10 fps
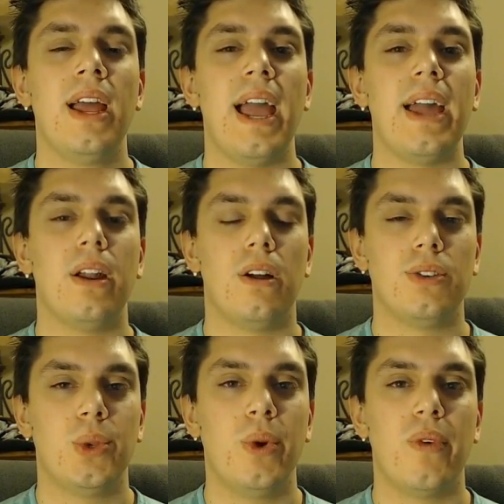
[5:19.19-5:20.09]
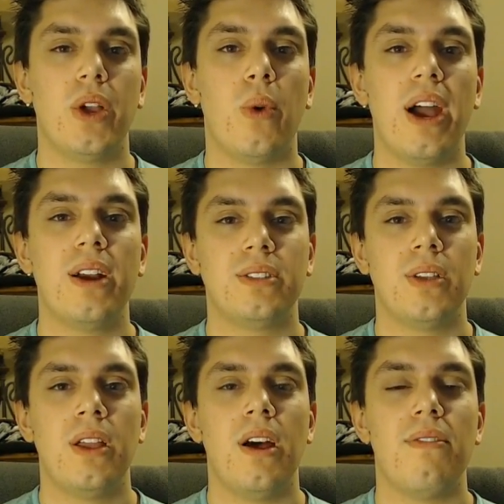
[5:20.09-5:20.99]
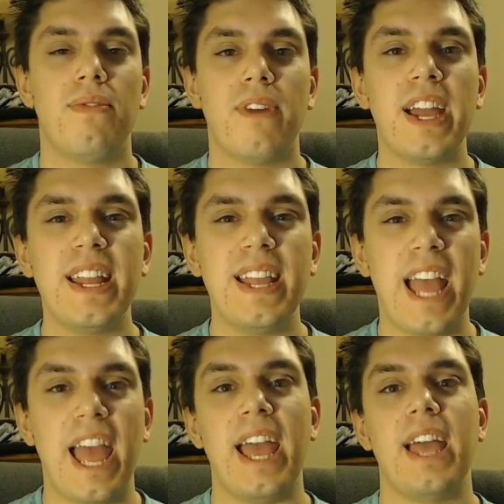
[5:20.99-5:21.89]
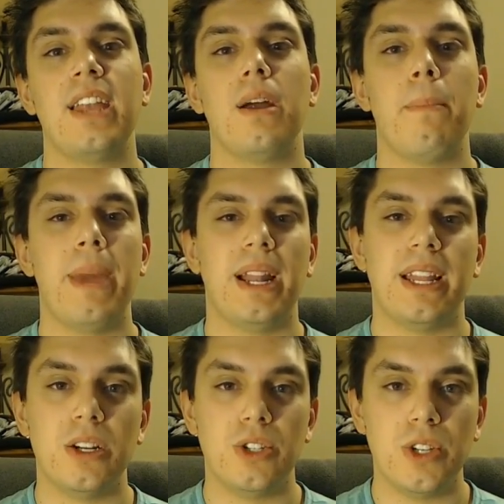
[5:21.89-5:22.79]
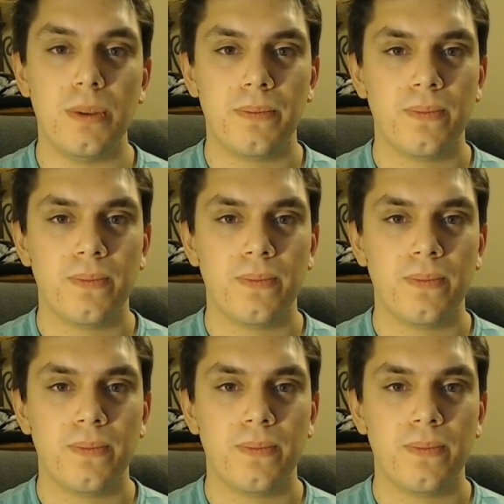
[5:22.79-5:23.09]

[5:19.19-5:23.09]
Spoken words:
and also it requires a Fighting and a Metal Energy.